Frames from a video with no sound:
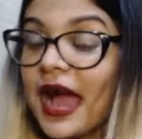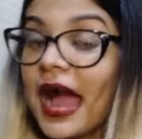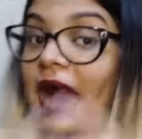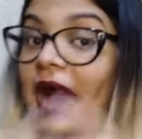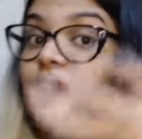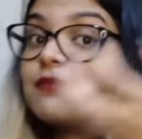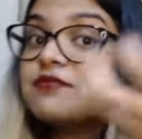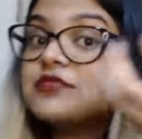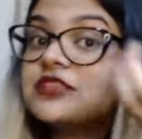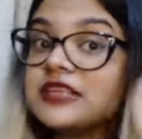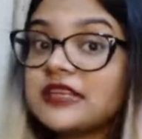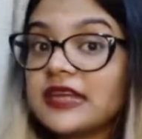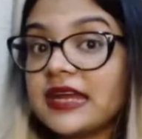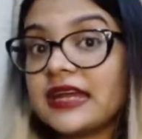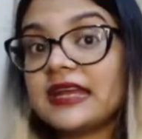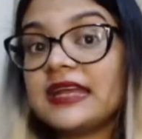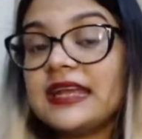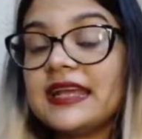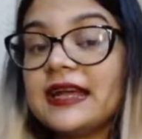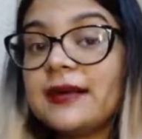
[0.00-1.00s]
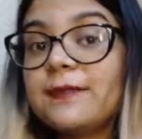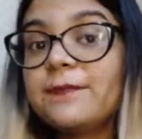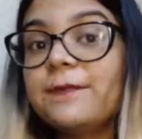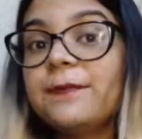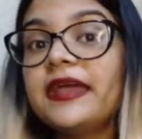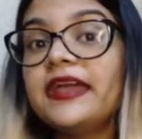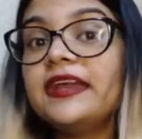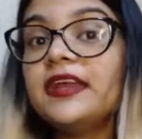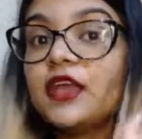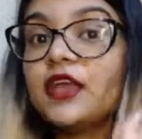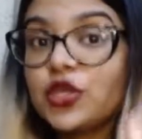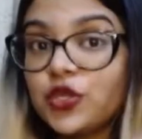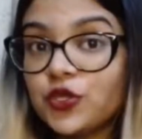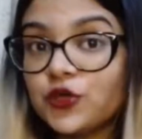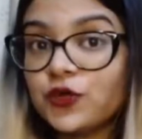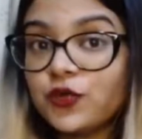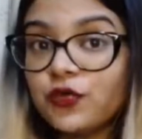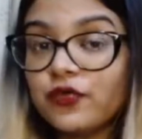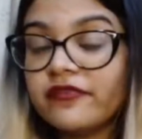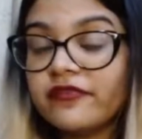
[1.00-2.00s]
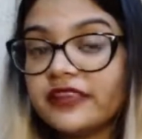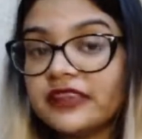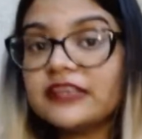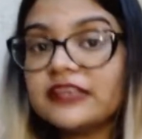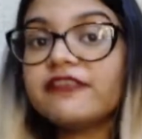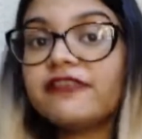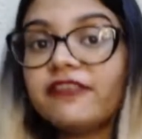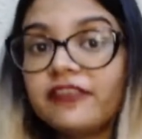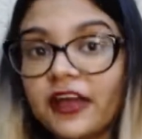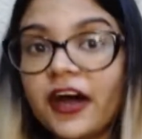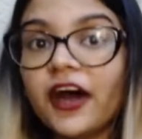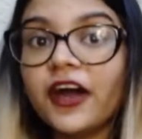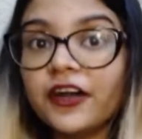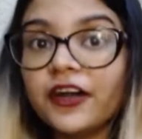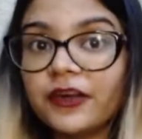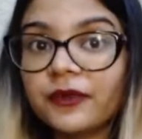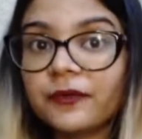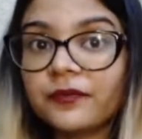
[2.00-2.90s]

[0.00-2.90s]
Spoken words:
I'm directly comparing you with a flower.